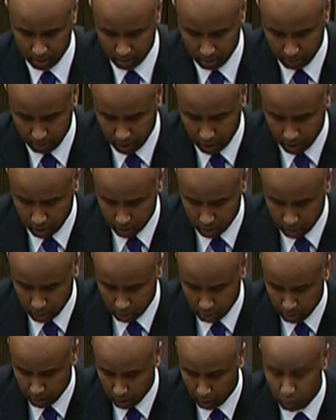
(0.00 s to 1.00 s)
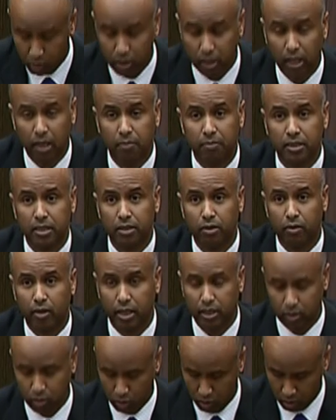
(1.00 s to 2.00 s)
because this bill would limit the
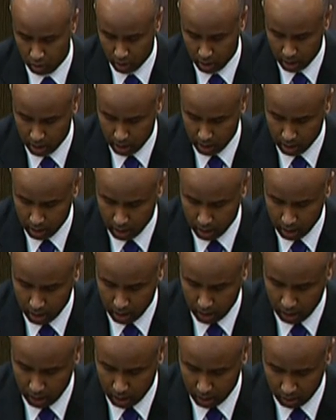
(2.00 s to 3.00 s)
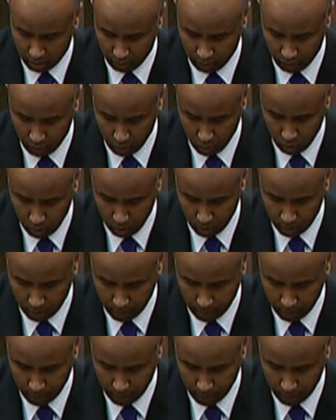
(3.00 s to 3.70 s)
right to review